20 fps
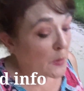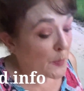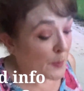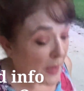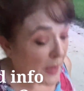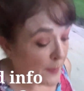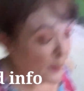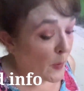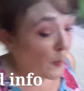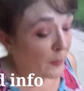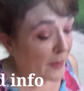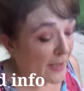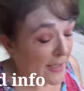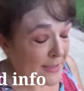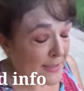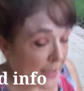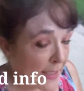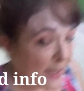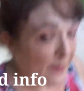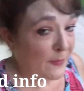people
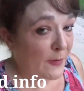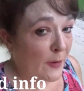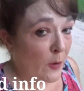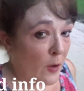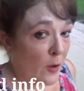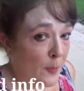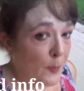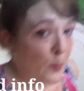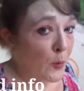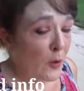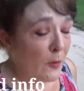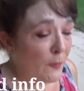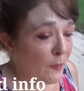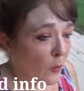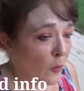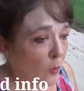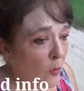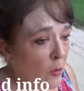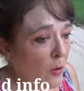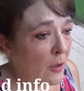please to get their
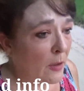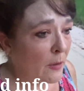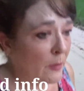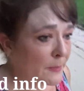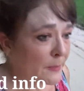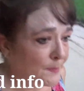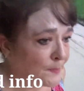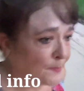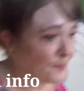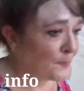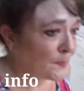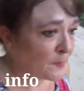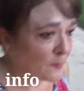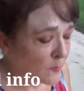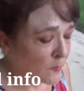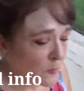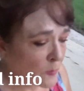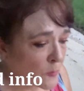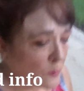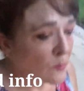approval.
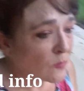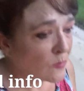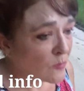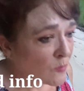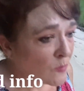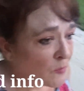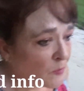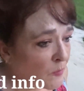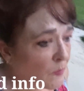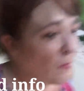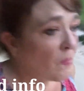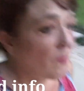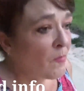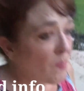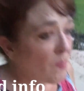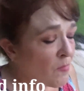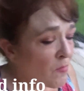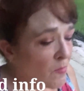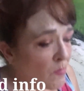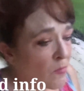
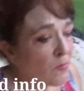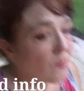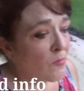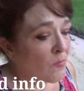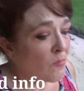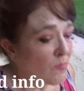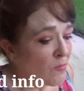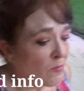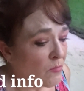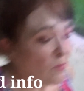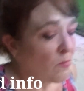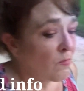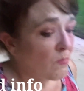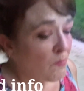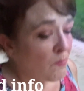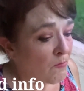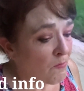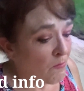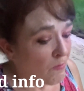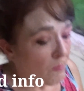
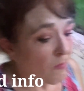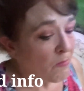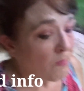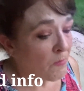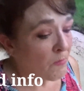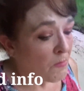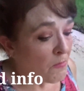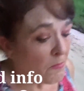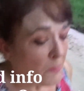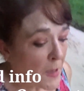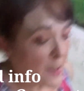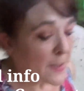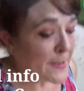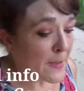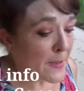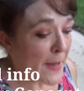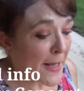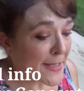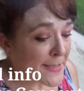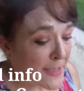
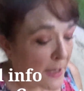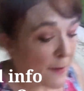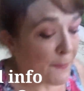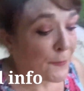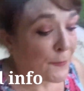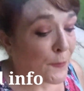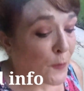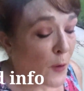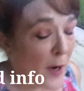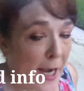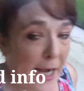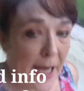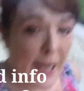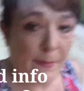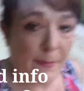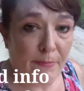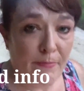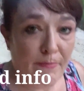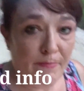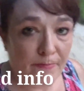So that's a
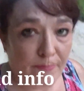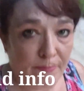frame.